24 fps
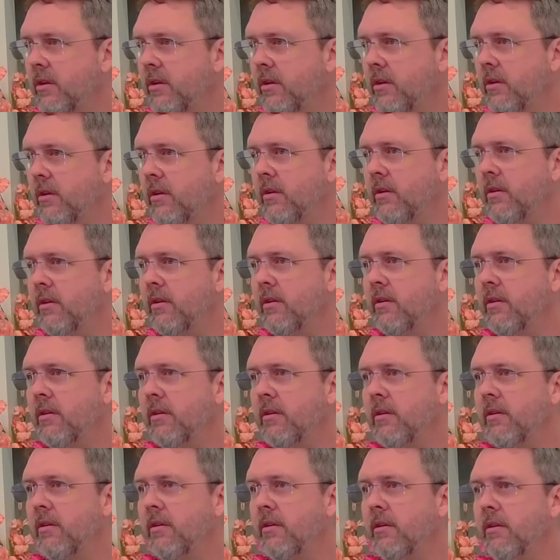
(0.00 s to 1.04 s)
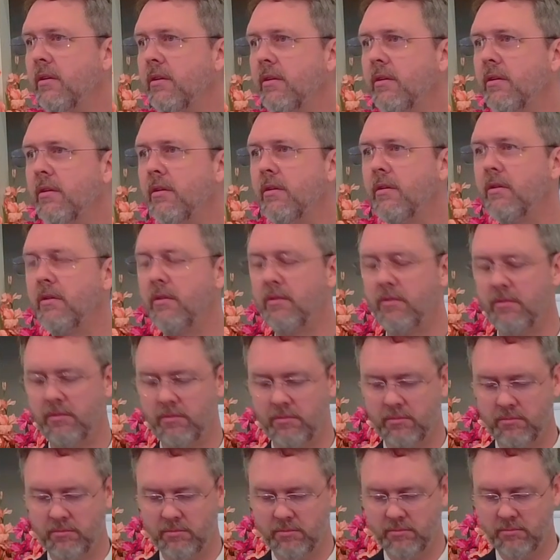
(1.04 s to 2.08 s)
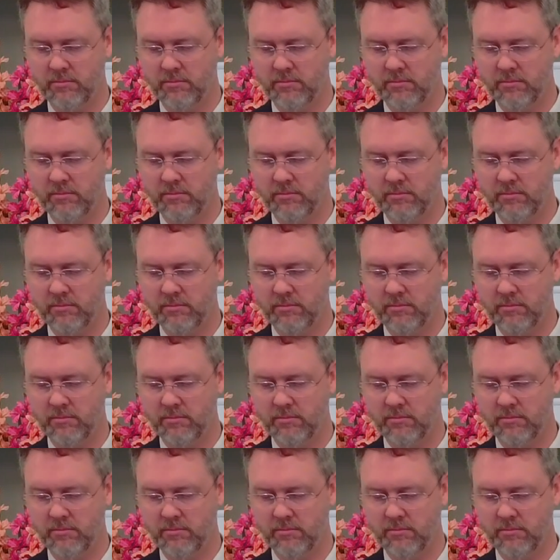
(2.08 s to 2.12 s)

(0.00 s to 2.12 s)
[no speech]